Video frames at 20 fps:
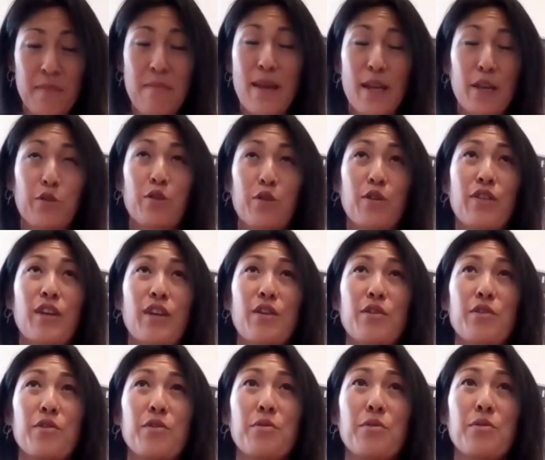make sure that
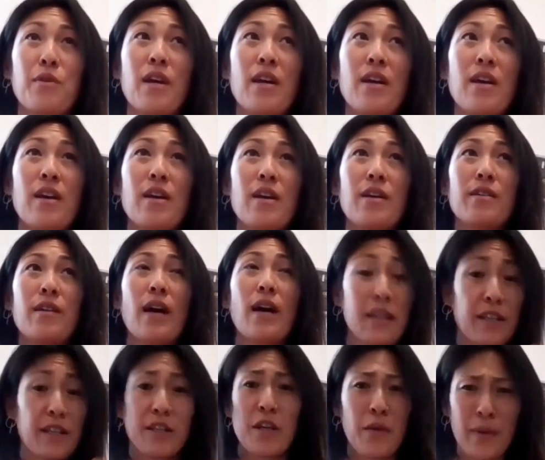
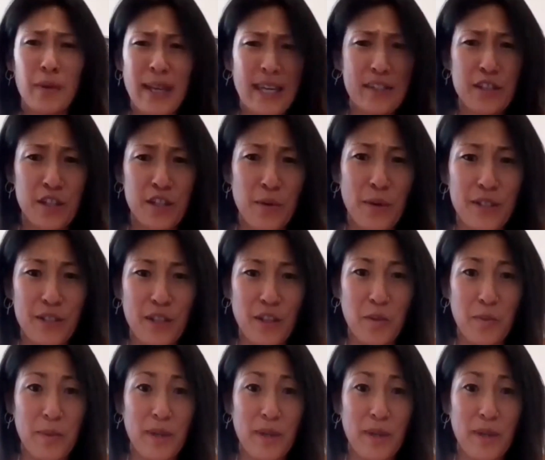we get to know each other,